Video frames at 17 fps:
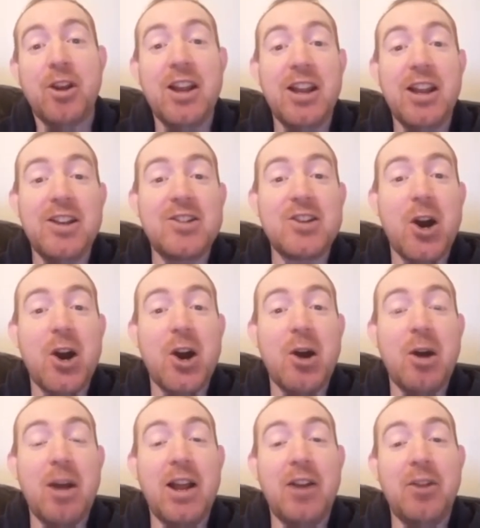in term
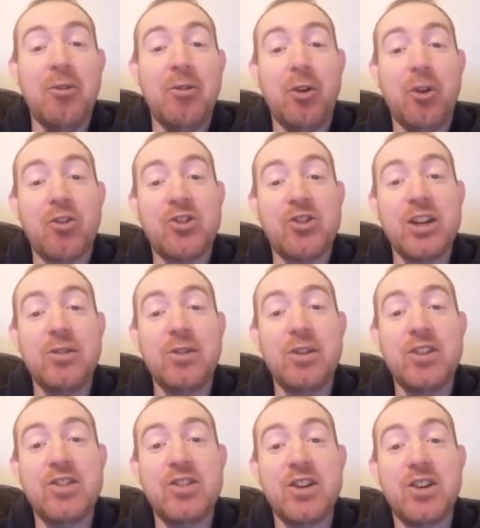and a lot of
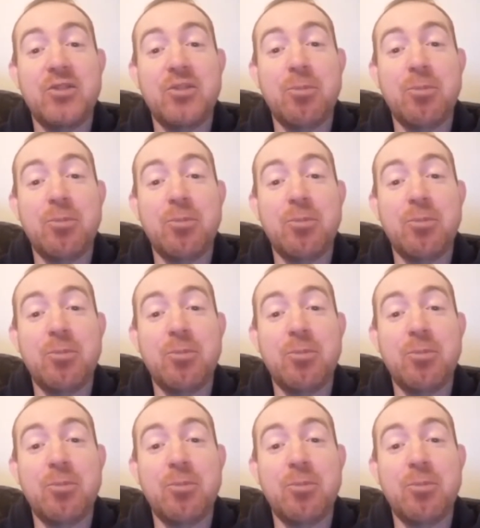TV series,